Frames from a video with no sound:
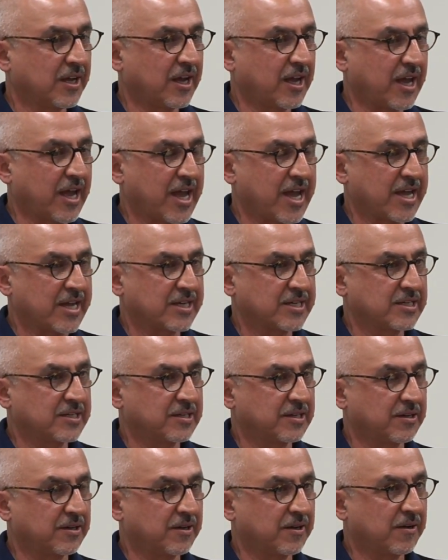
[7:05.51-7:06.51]
And
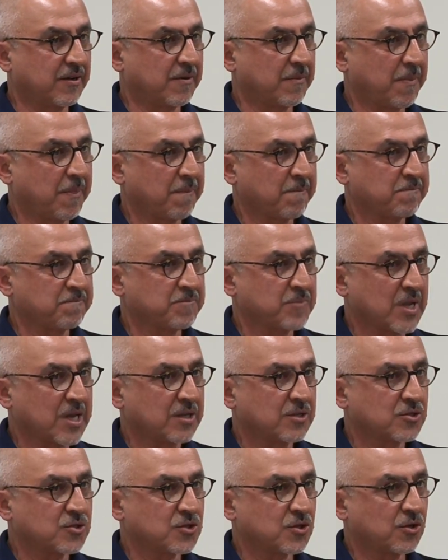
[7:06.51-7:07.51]
uh,
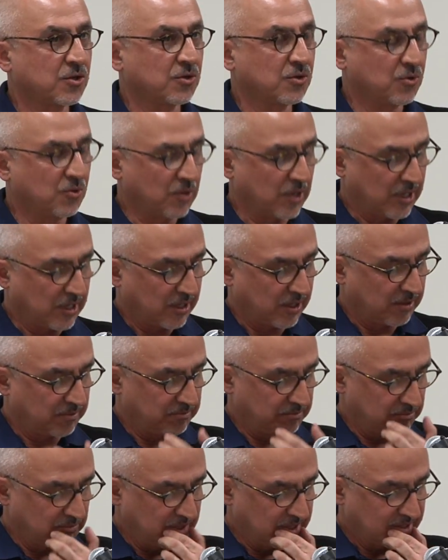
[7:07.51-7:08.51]
so uh,
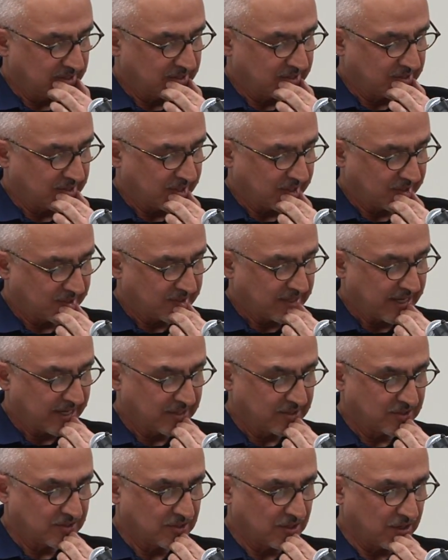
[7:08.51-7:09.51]
this uh,
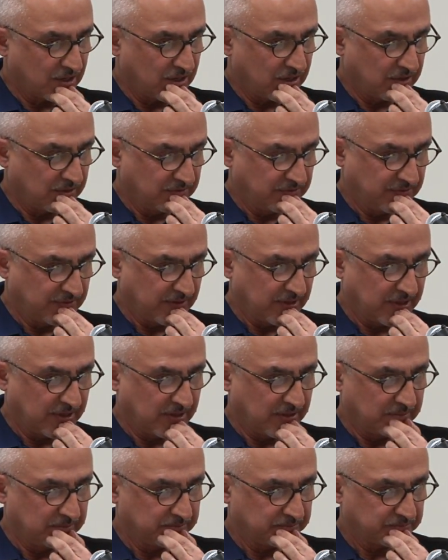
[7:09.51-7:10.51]
sense of
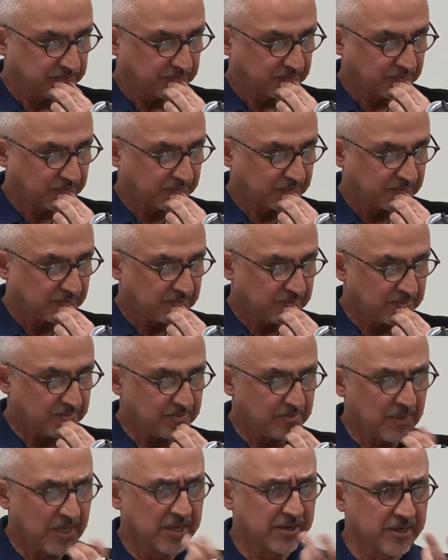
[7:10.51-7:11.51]
um,
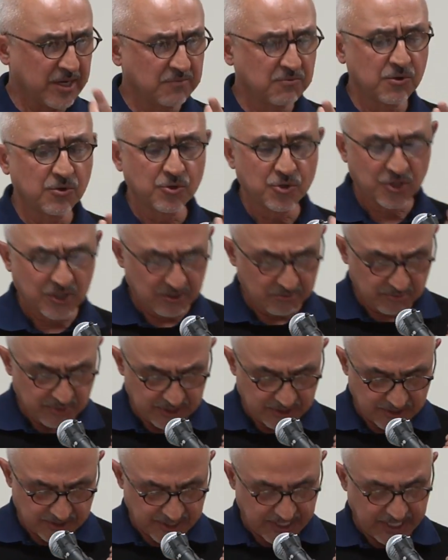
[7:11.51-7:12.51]
revolution
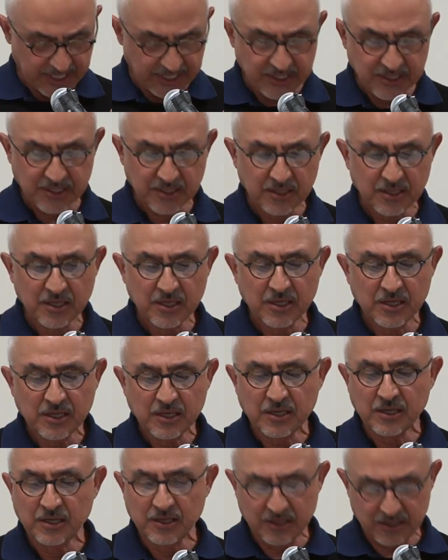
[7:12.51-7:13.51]
betrayed,
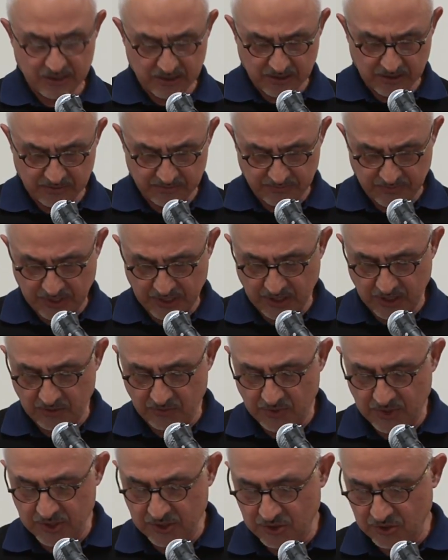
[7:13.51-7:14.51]
uh, here I
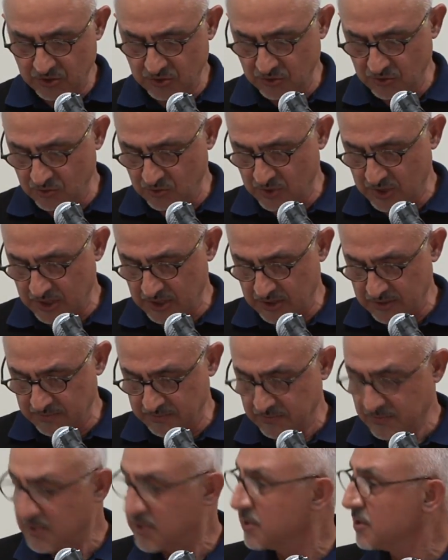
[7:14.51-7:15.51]
want to
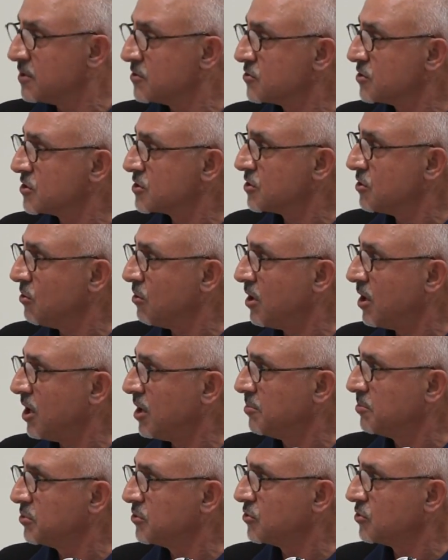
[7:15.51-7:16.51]
um, just go
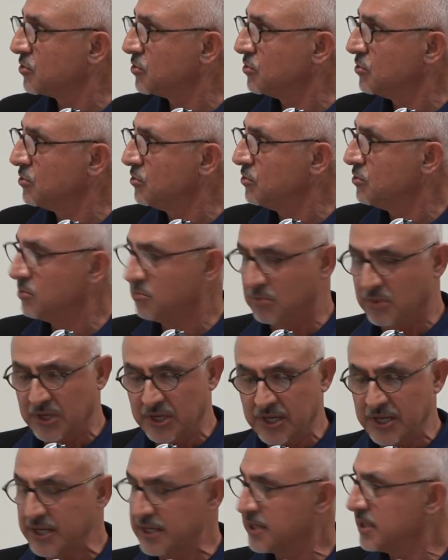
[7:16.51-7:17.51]
up to
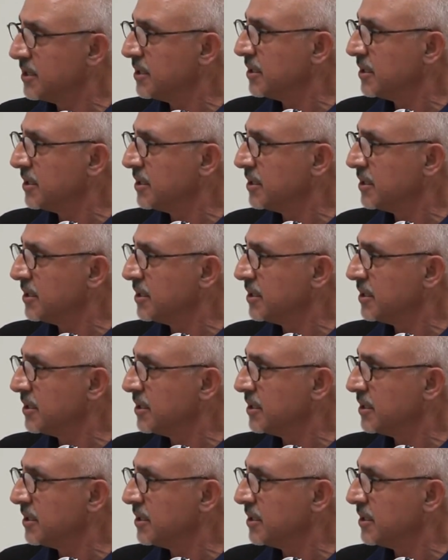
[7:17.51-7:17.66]
my